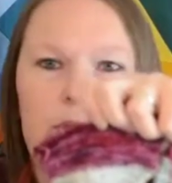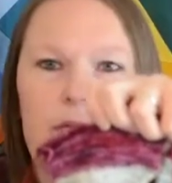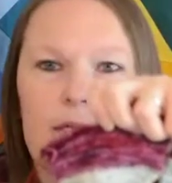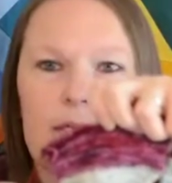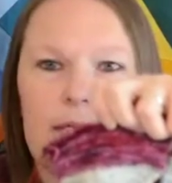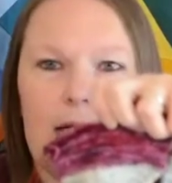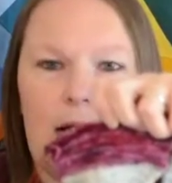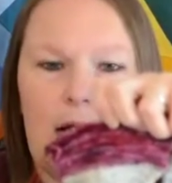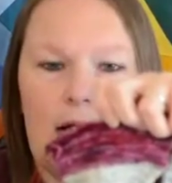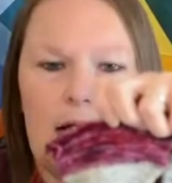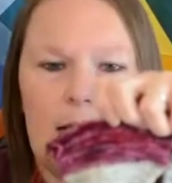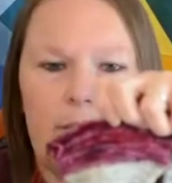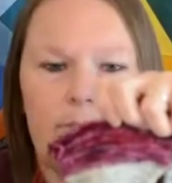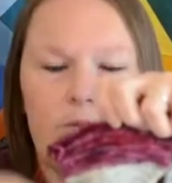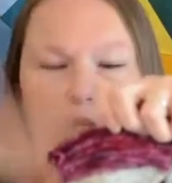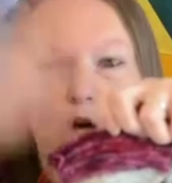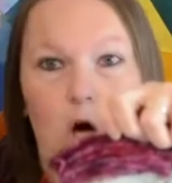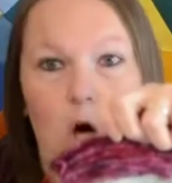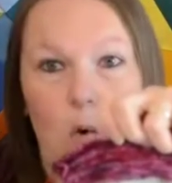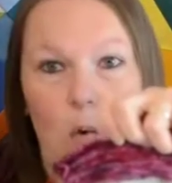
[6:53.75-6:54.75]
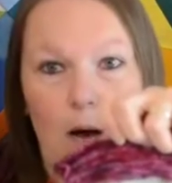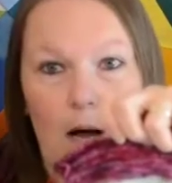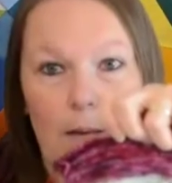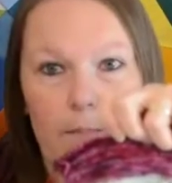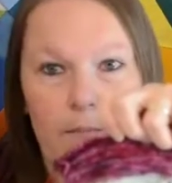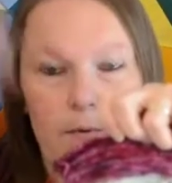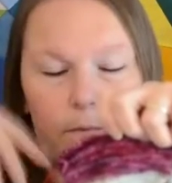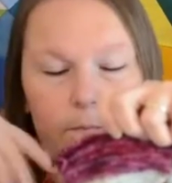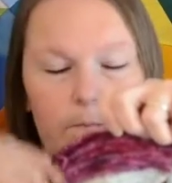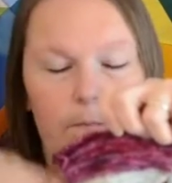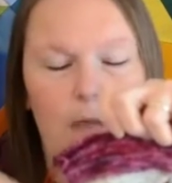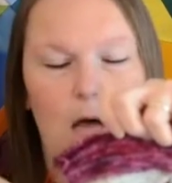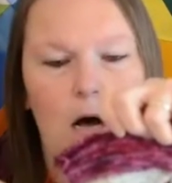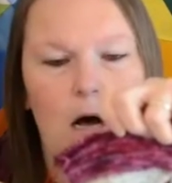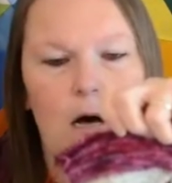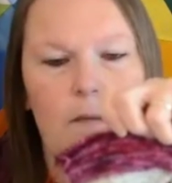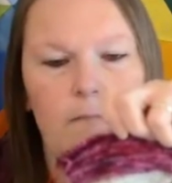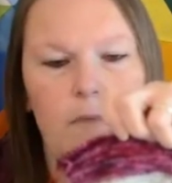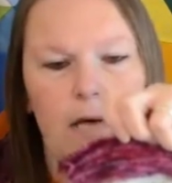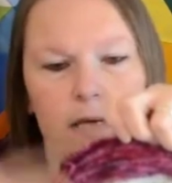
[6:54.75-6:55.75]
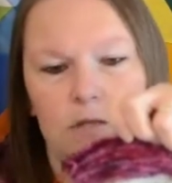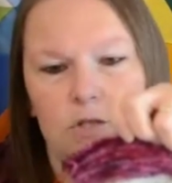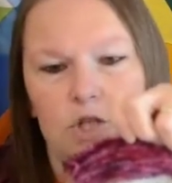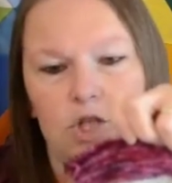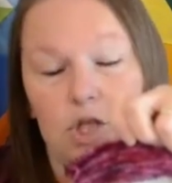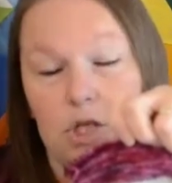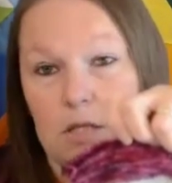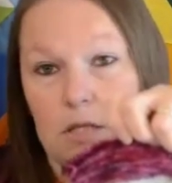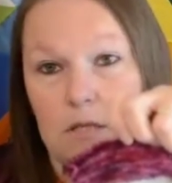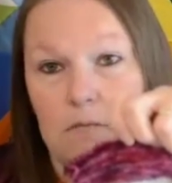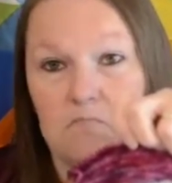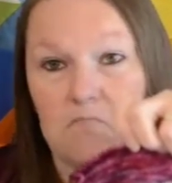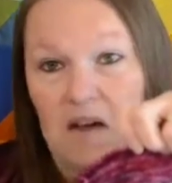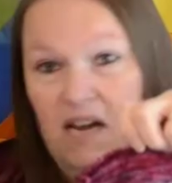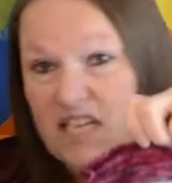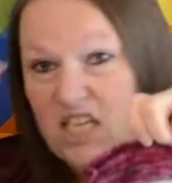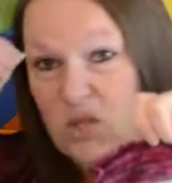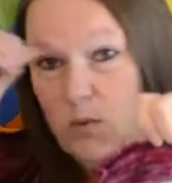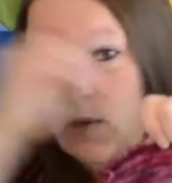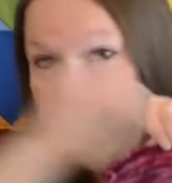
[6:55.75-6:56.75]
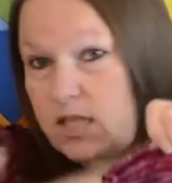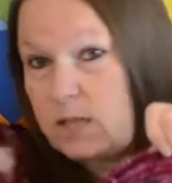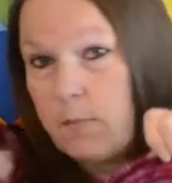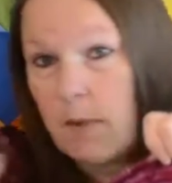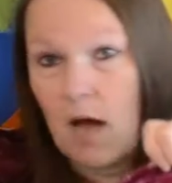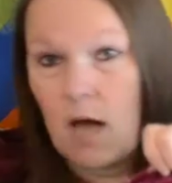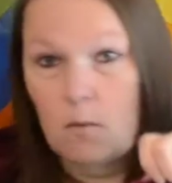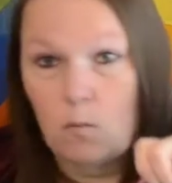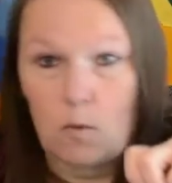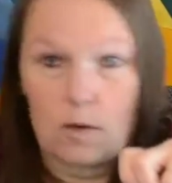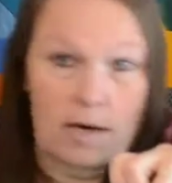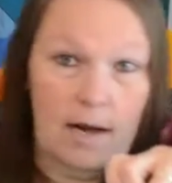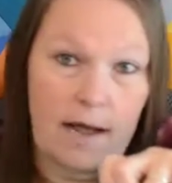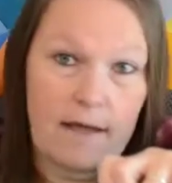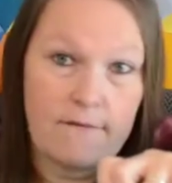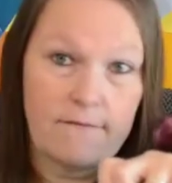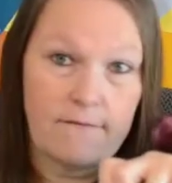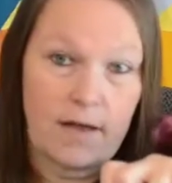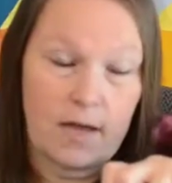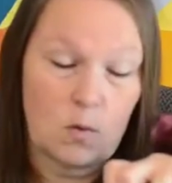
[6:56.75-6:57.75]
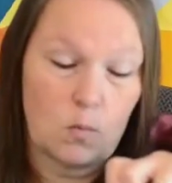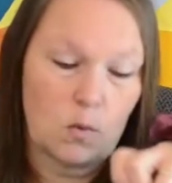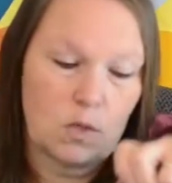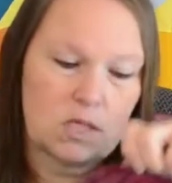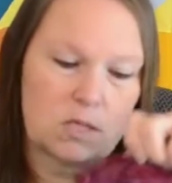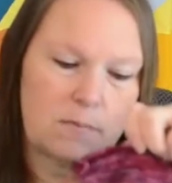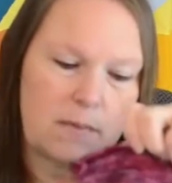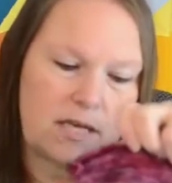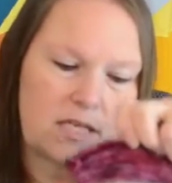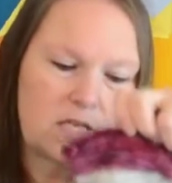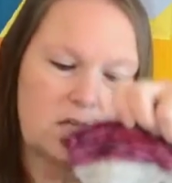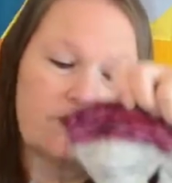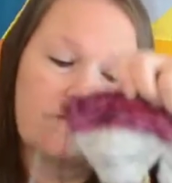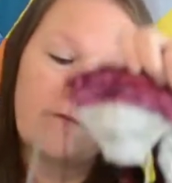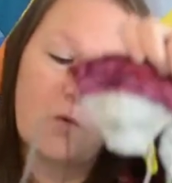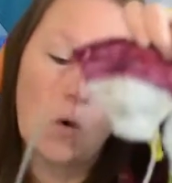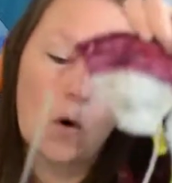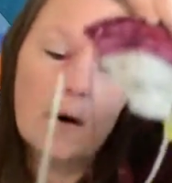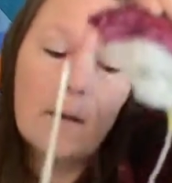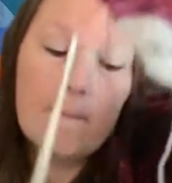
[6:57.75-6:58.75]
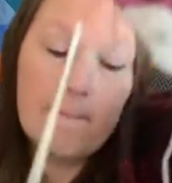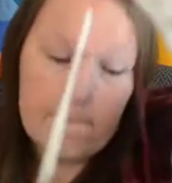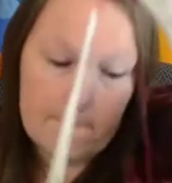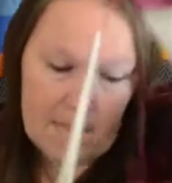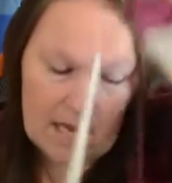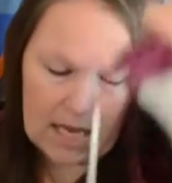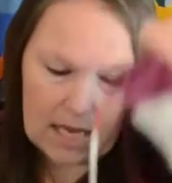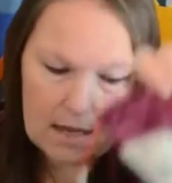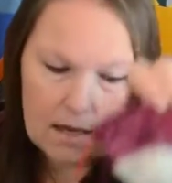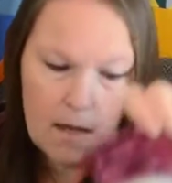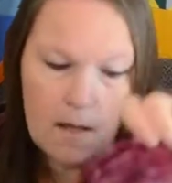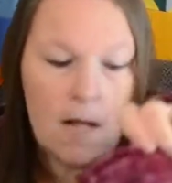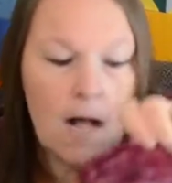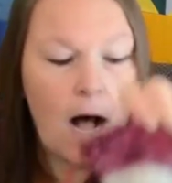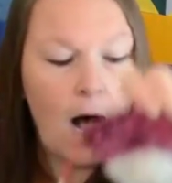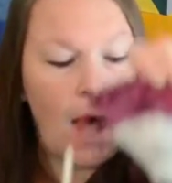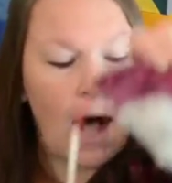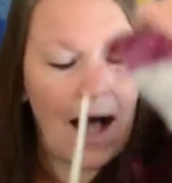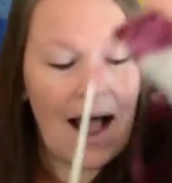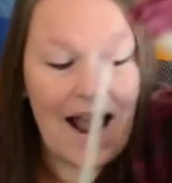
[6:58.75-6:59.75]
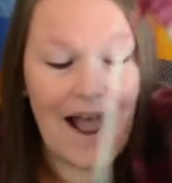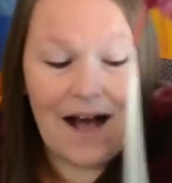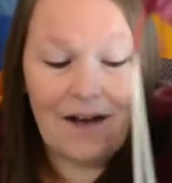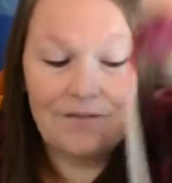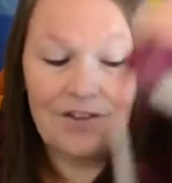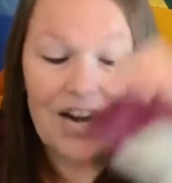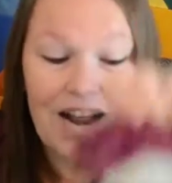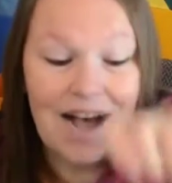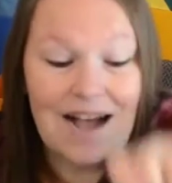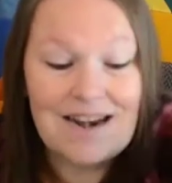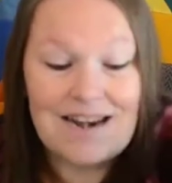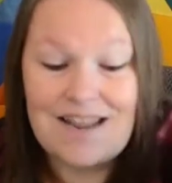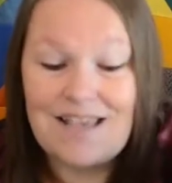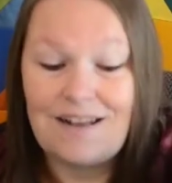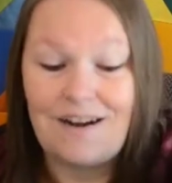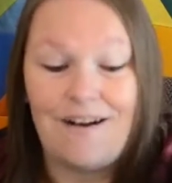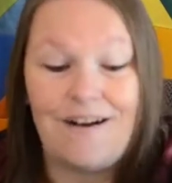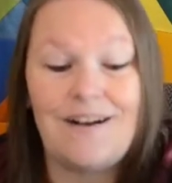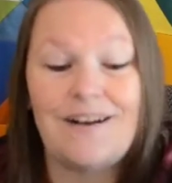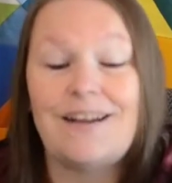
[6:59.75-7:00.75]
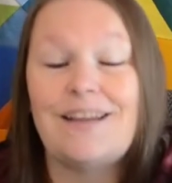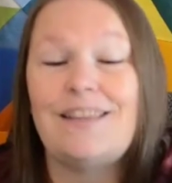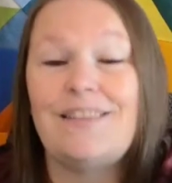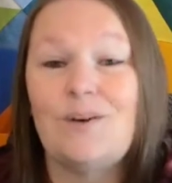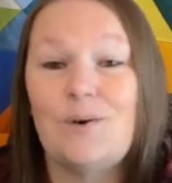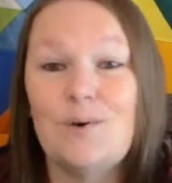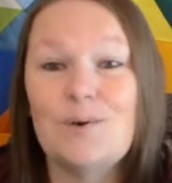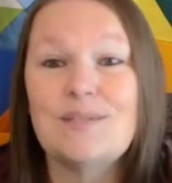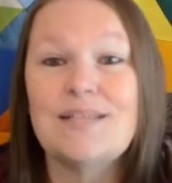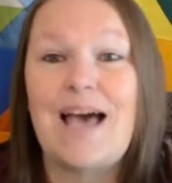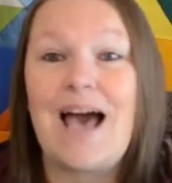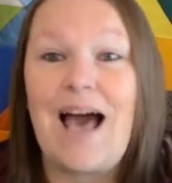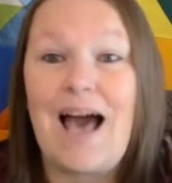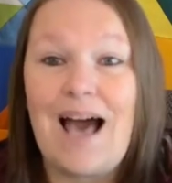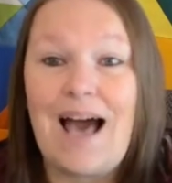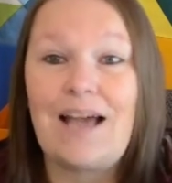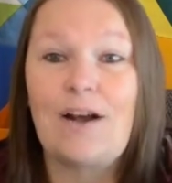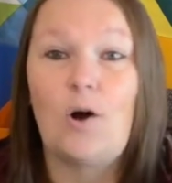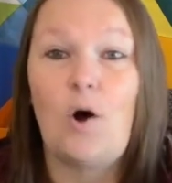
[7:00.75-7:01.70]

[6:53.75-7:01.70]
at a time, toe up. That's just my sweet spot, what I find works best for me. I have not knit on those at